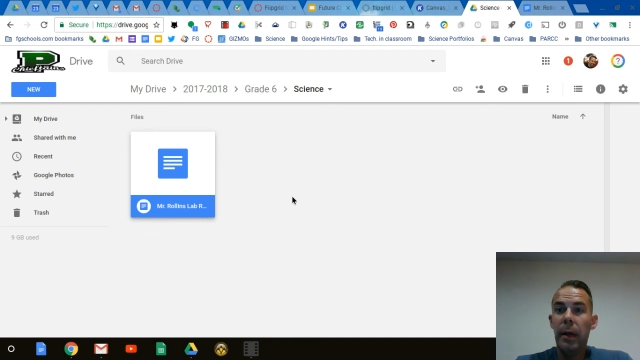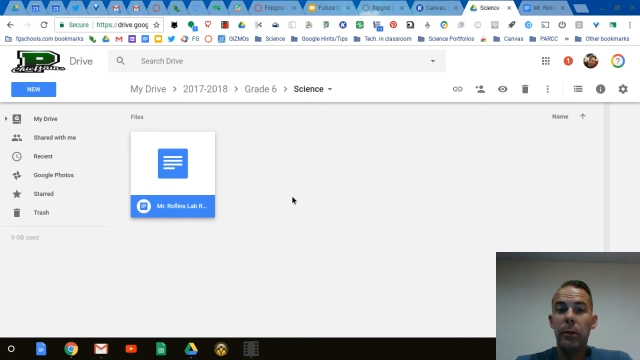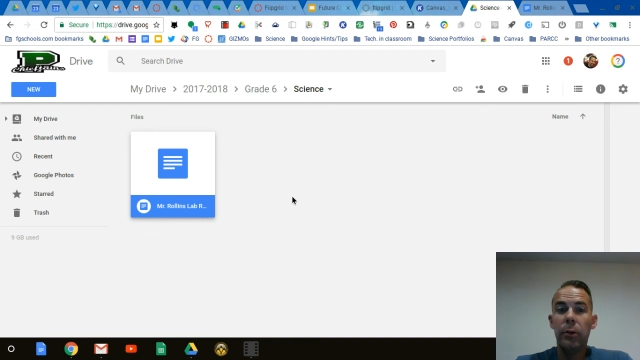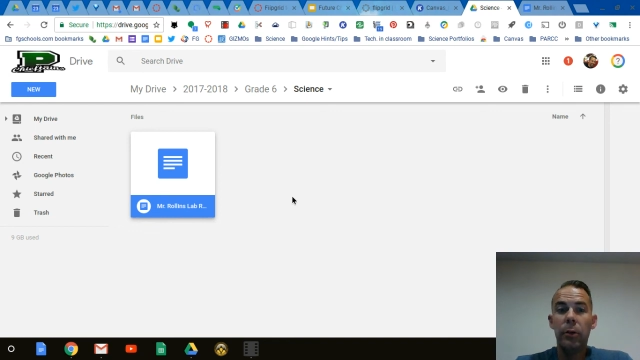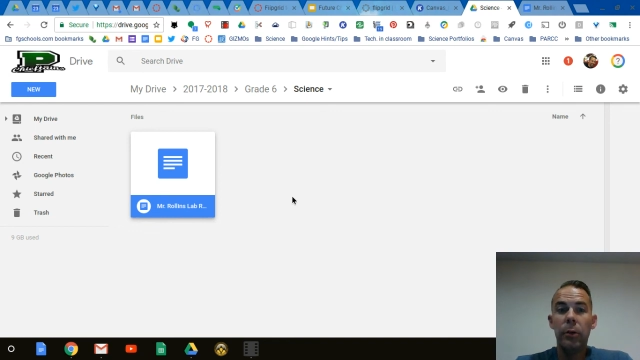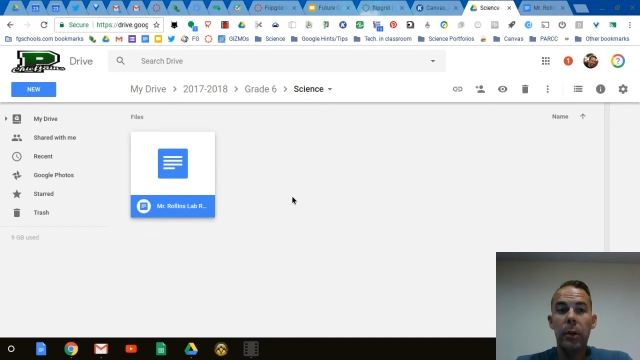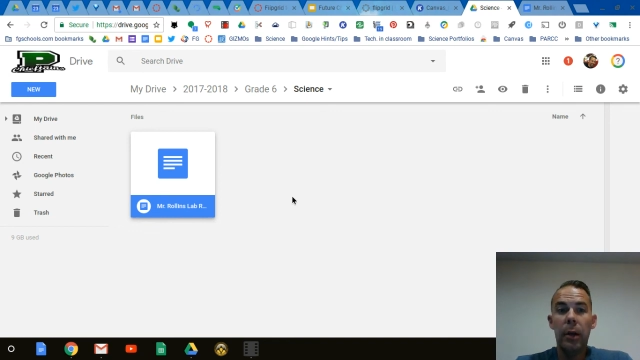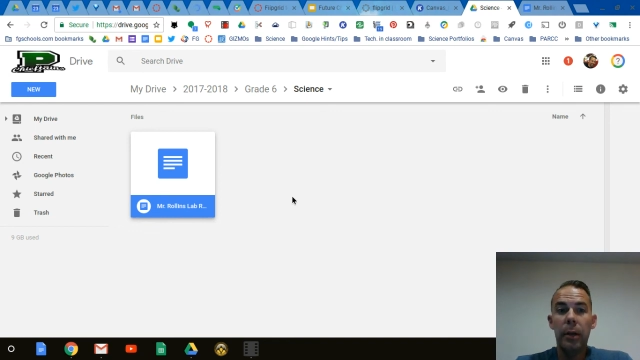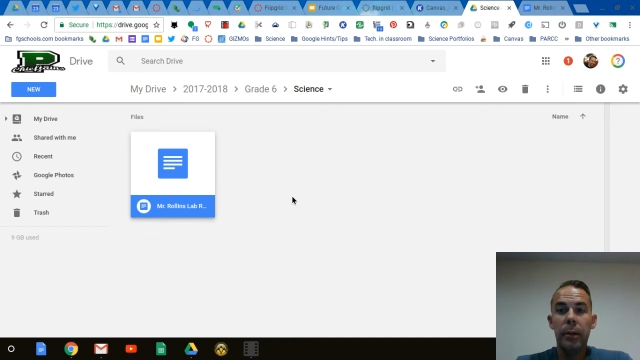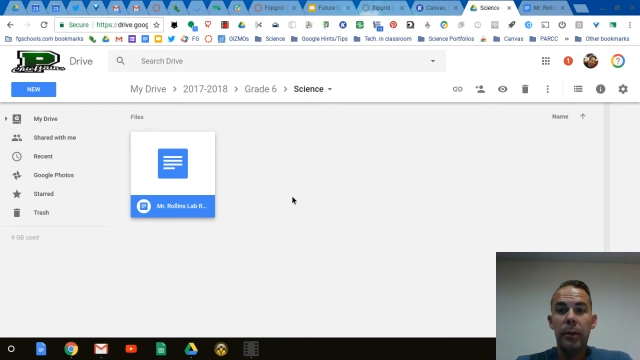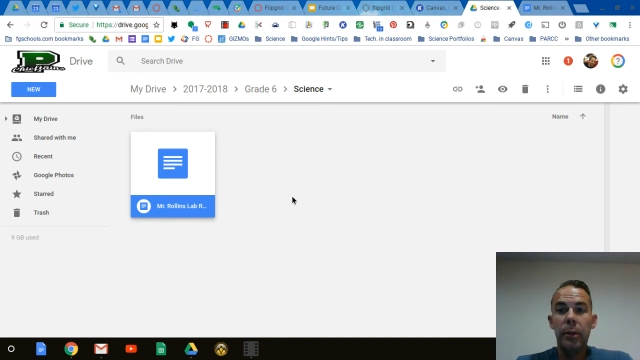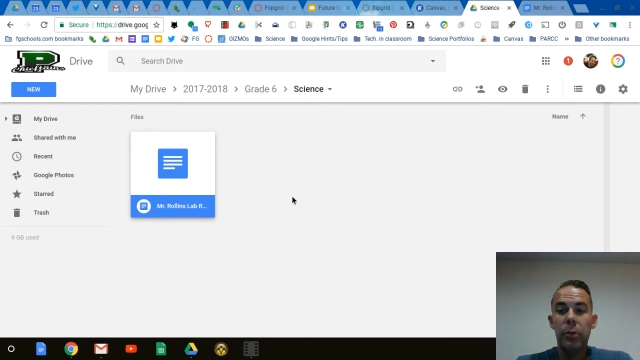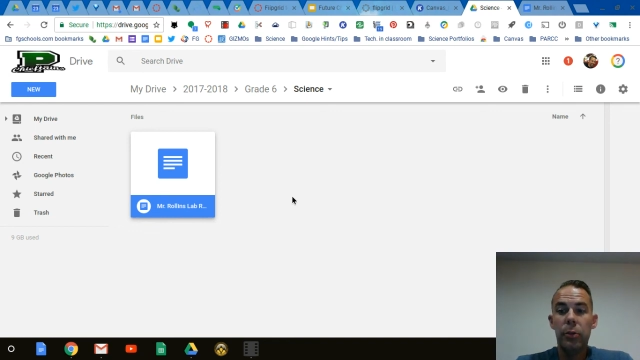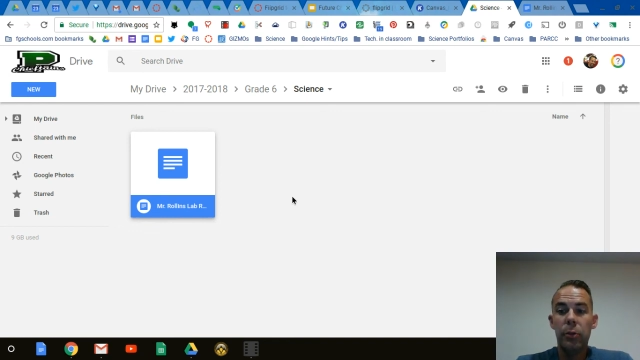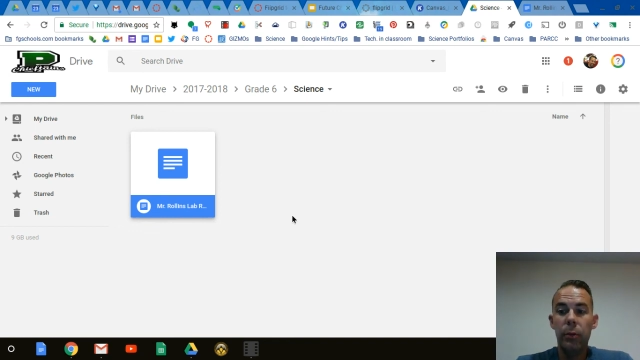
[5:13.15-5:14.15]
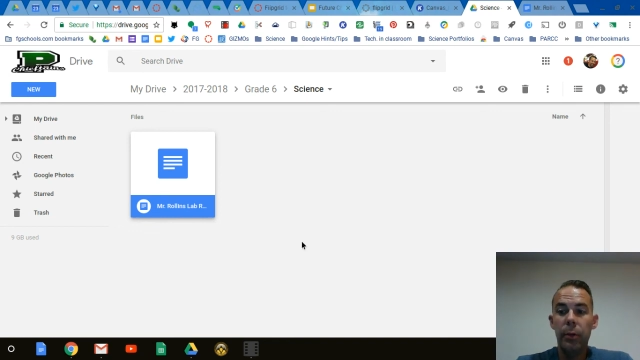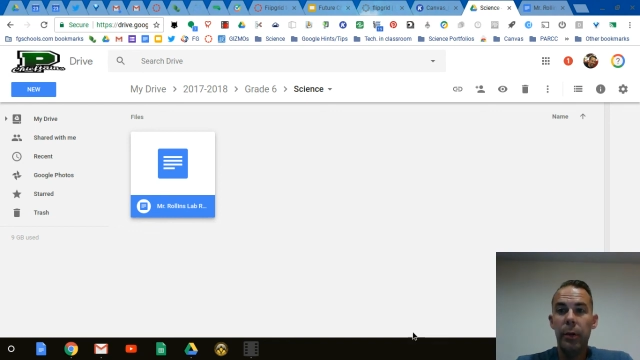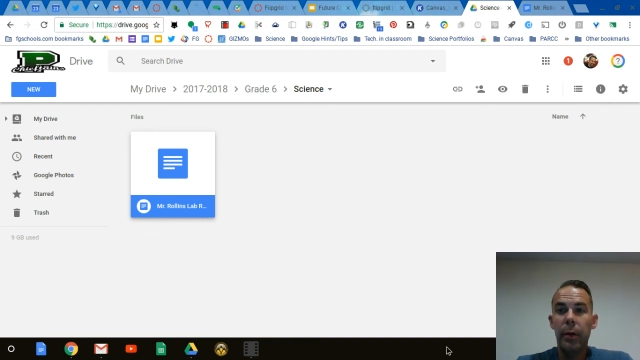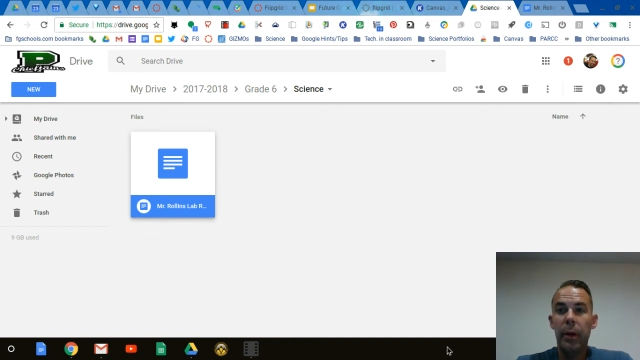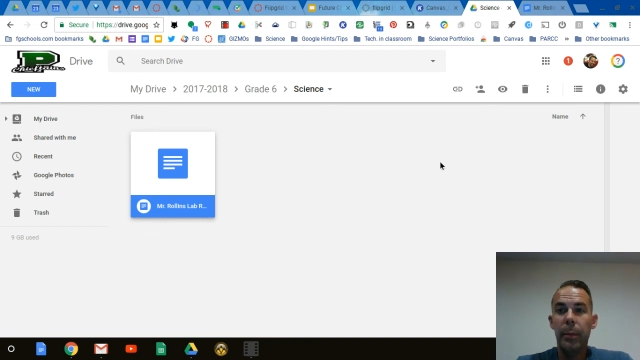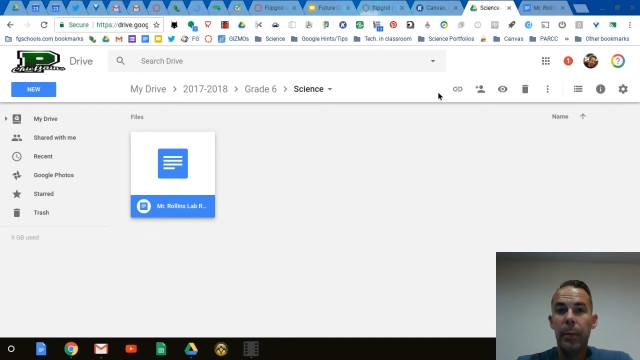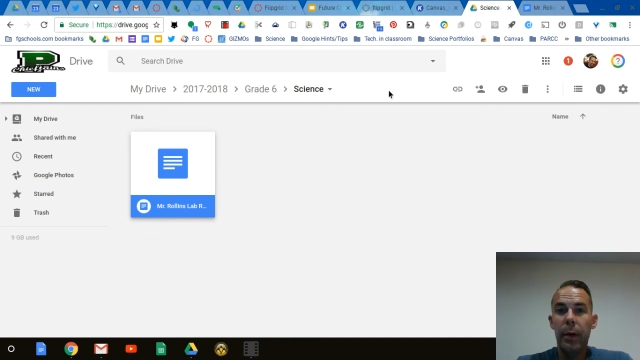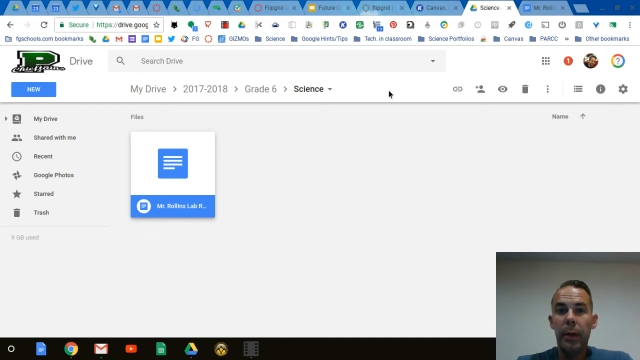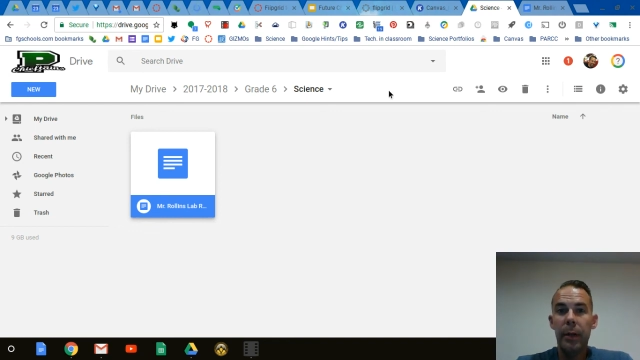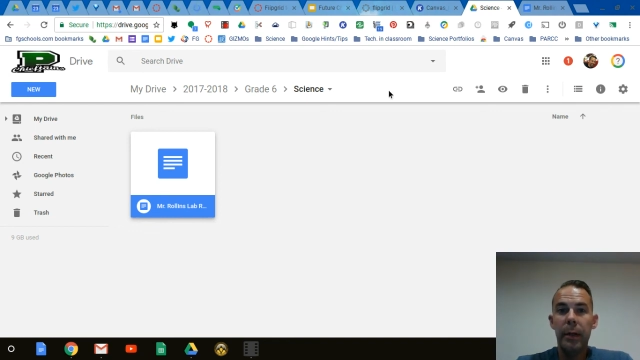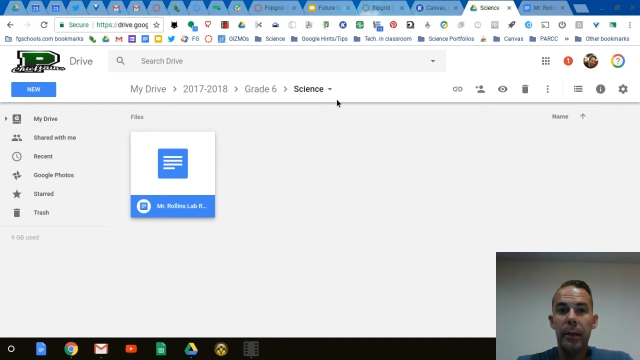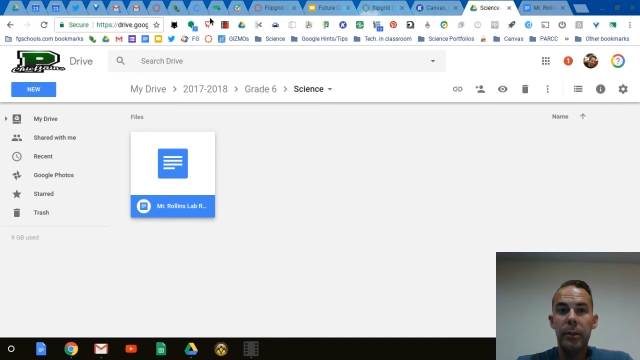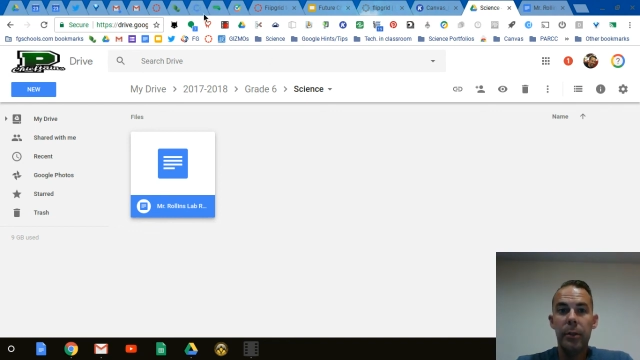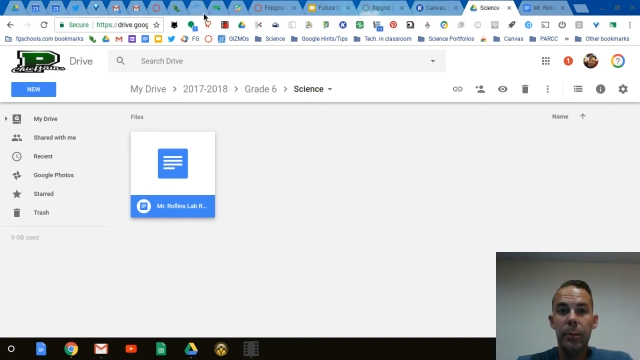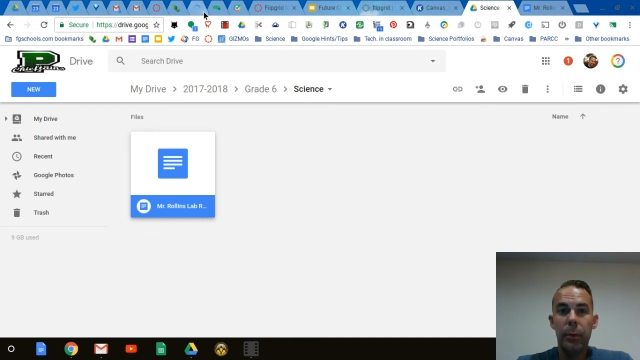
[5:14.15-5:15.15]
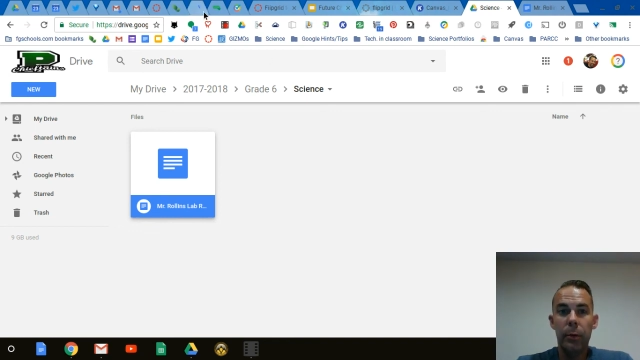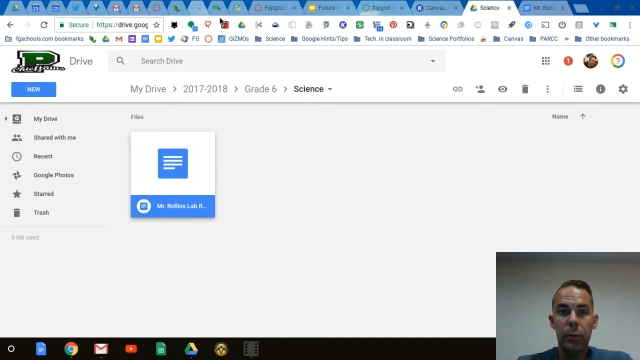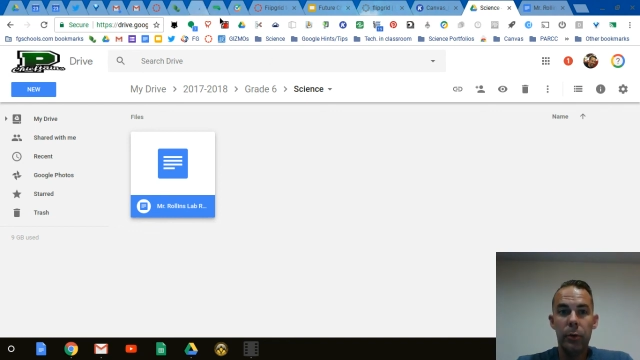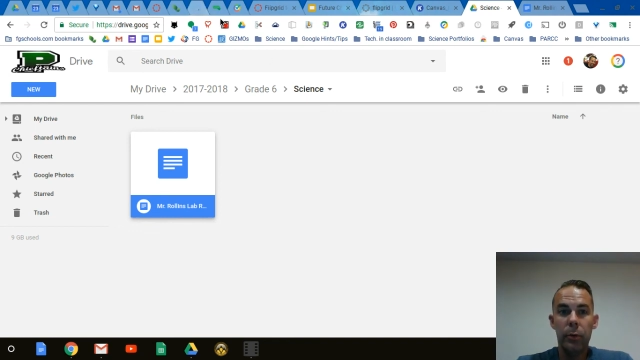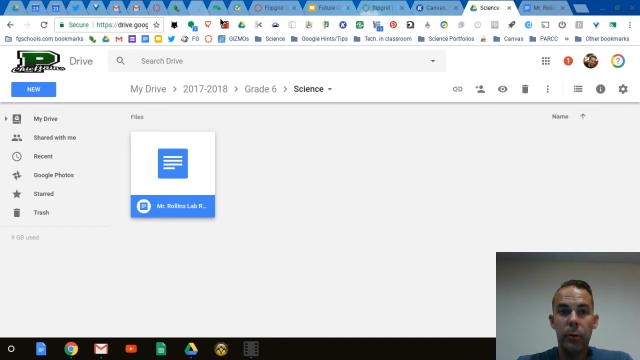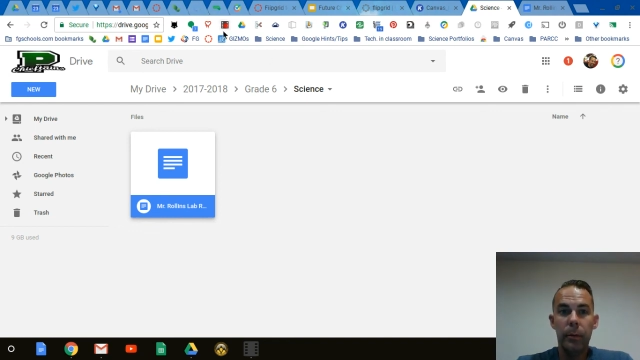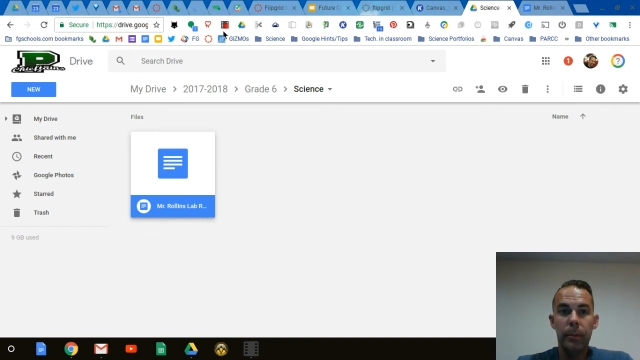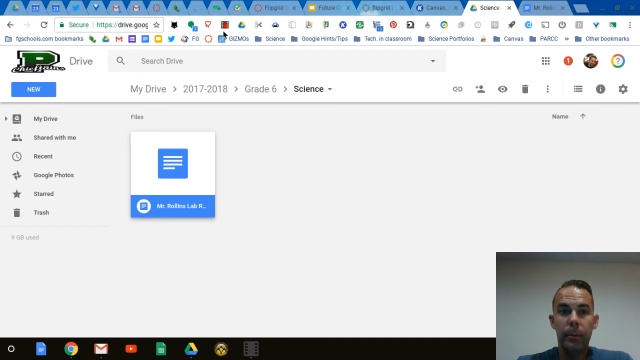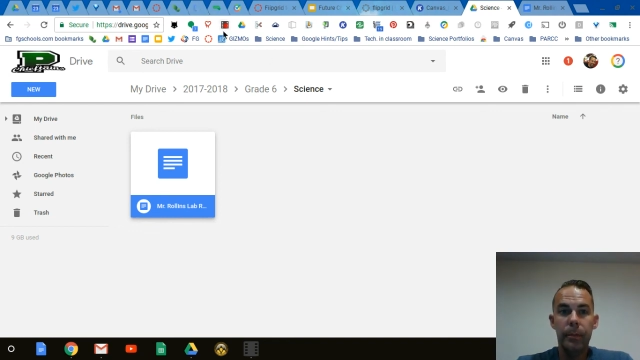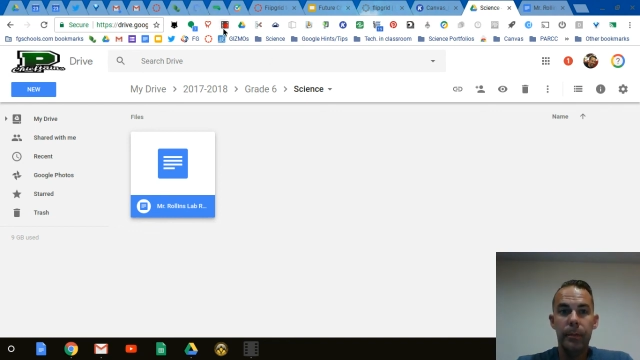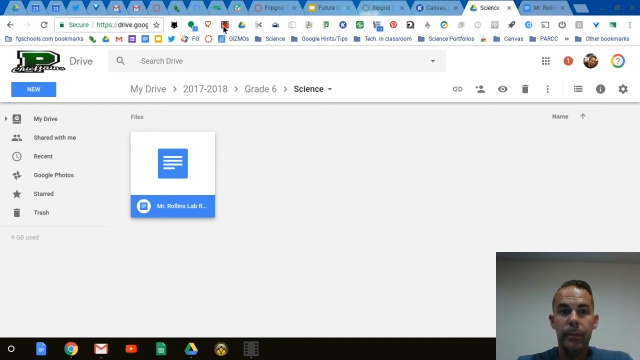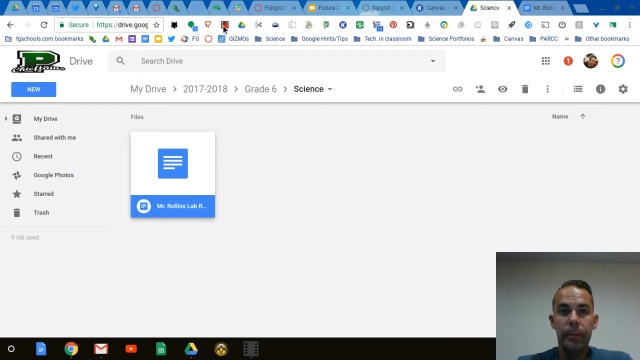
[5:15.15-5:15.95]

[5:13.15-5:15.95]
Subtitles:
and good luck this school year at Pontiac Middle School.